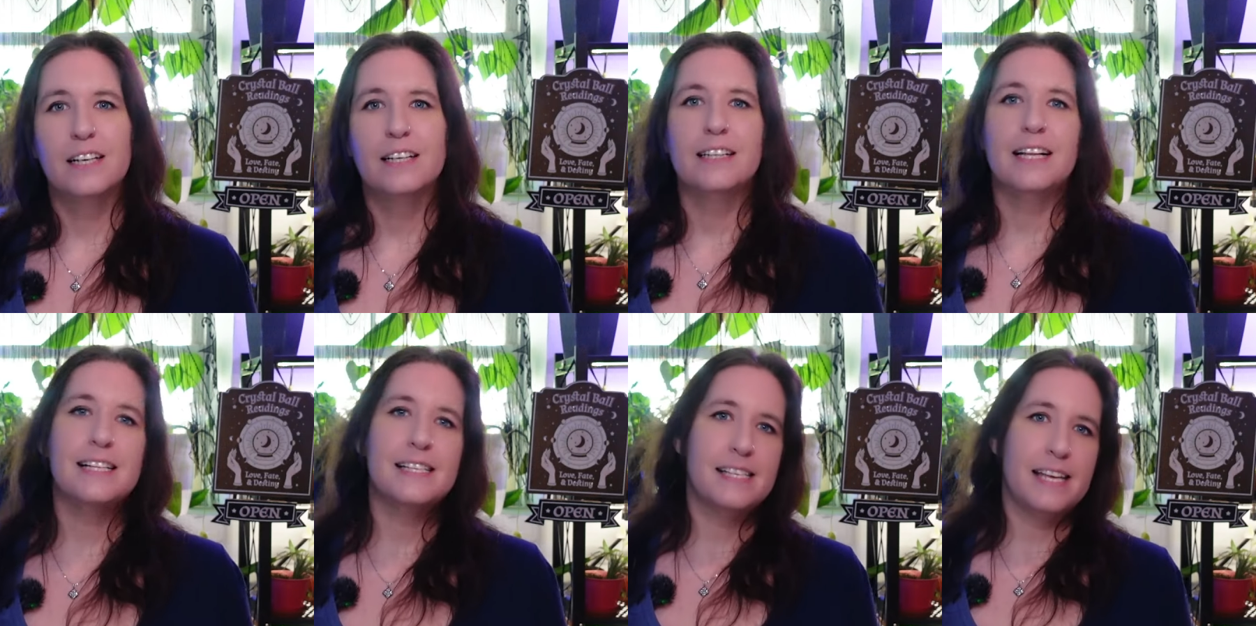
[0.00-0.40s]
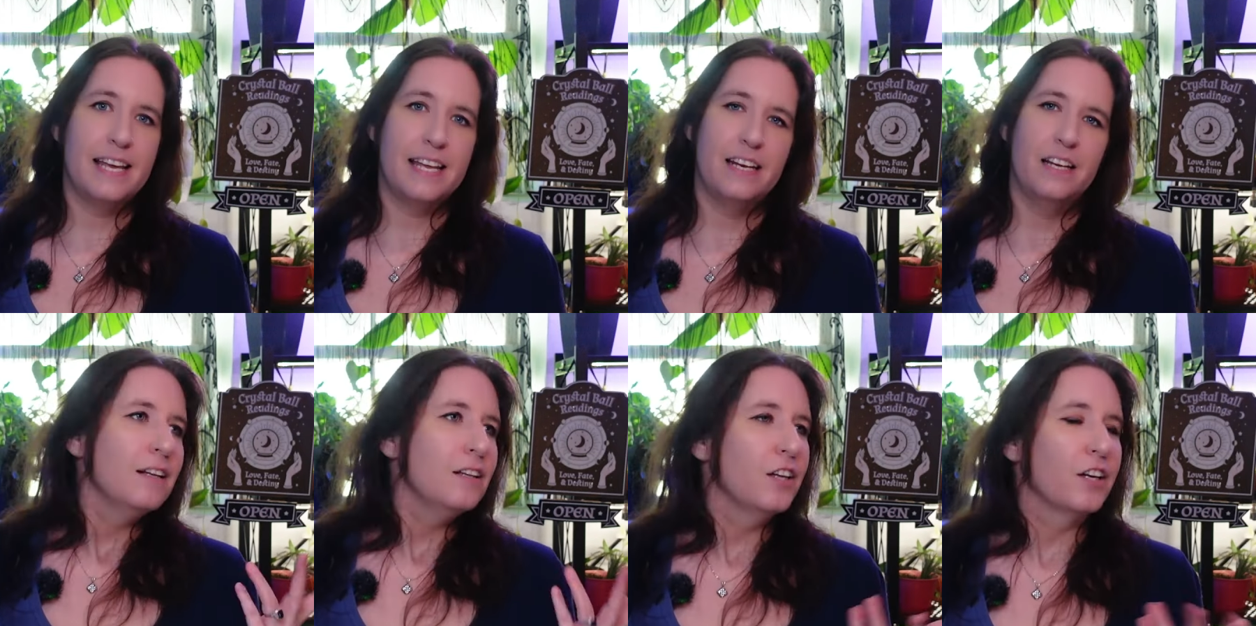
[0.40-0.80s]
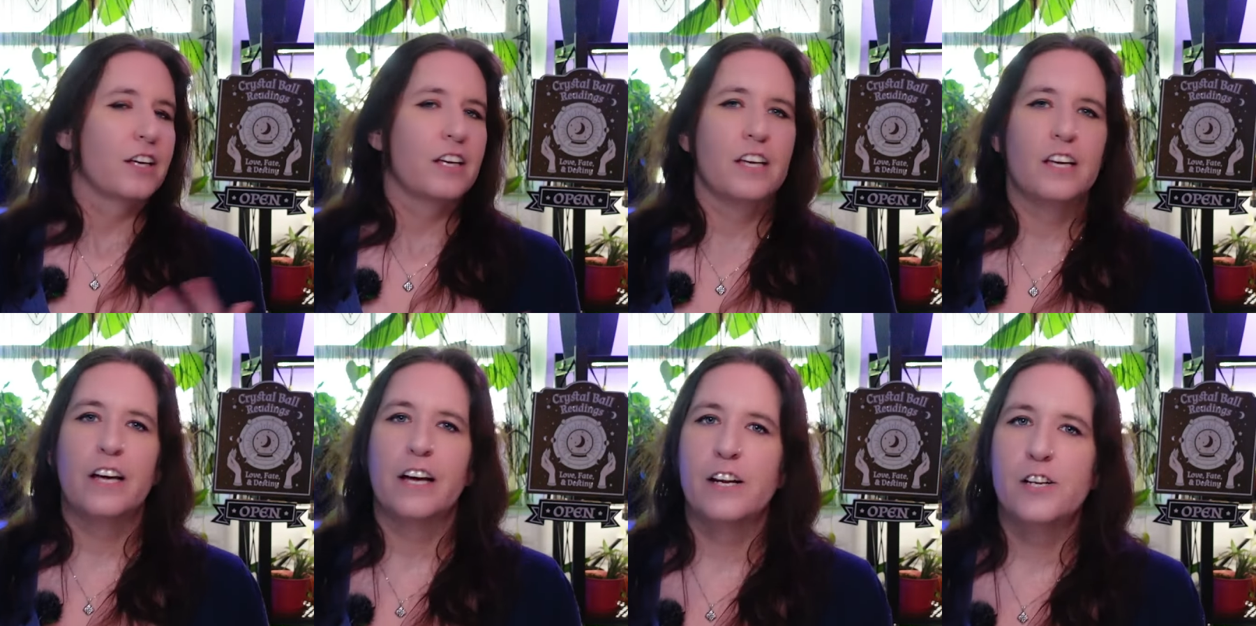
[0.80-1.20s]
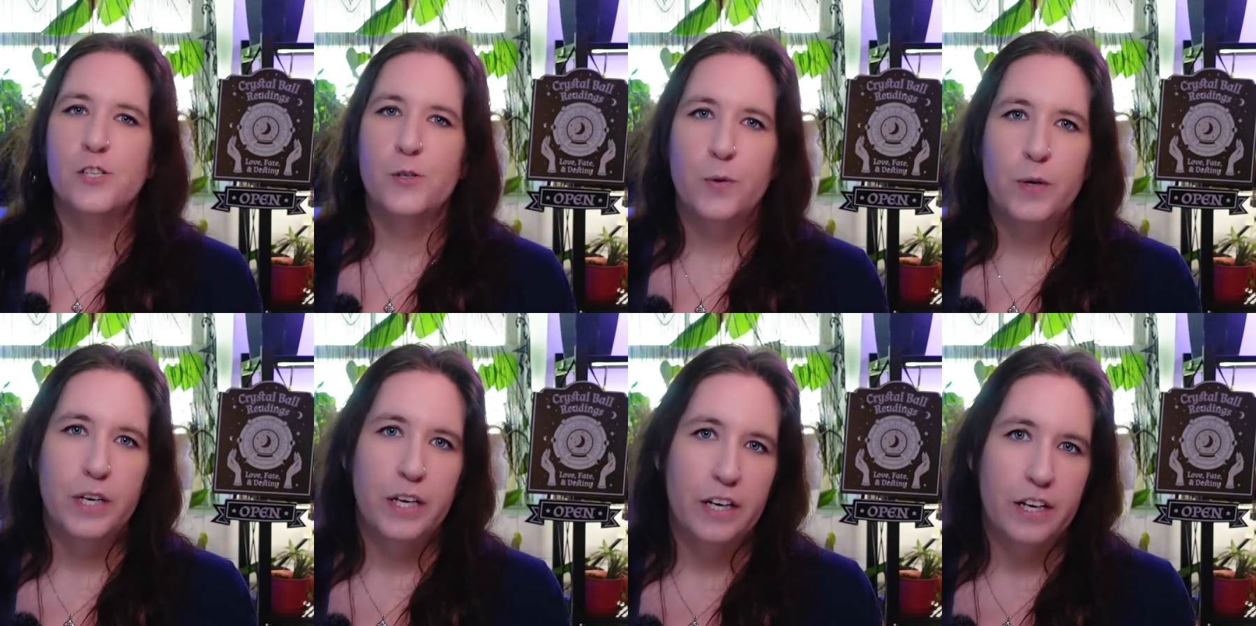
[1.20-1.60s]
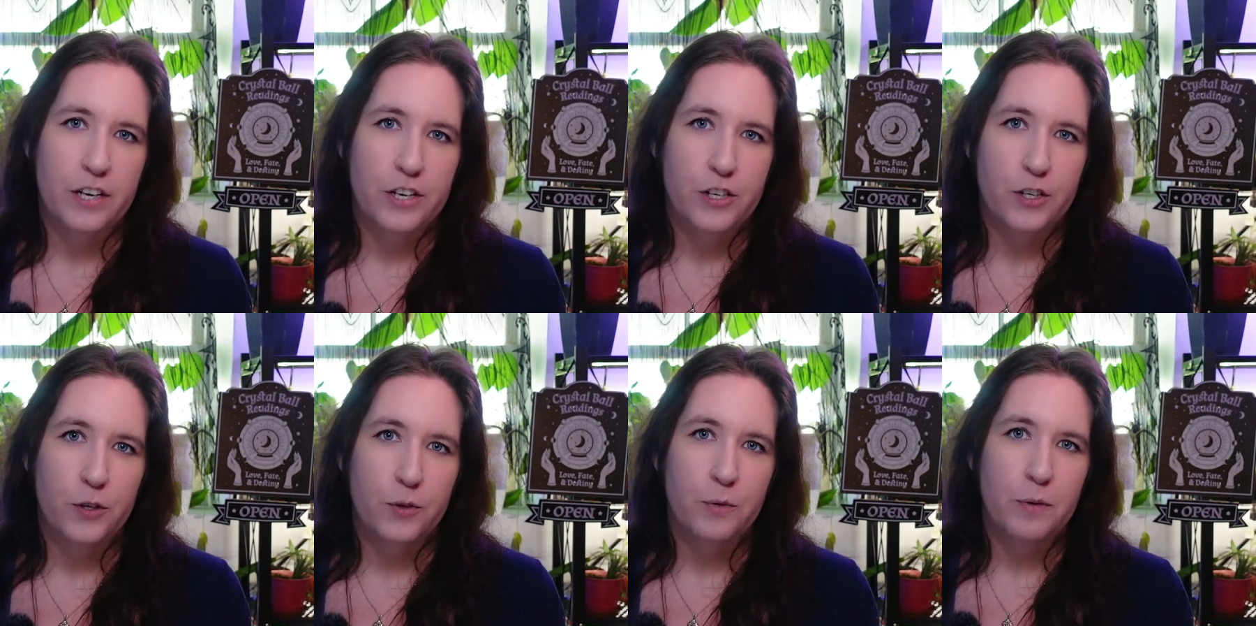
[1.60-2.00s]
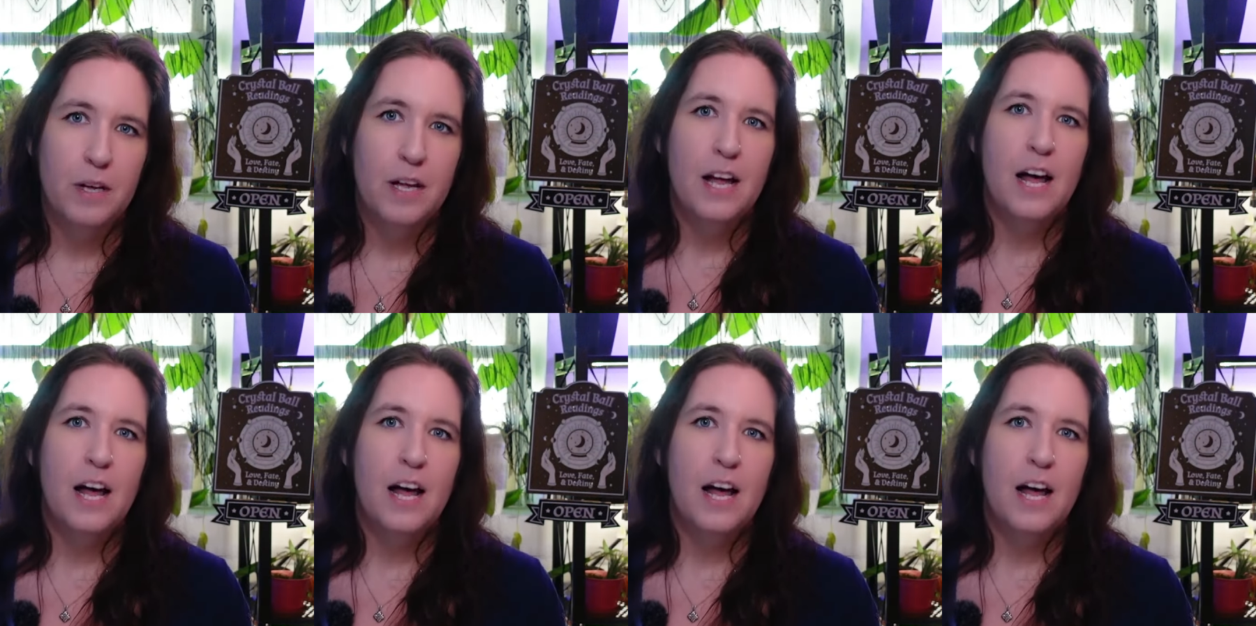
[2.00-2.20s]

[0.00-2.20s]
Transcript: That said, look, you gotta do what you gotta do.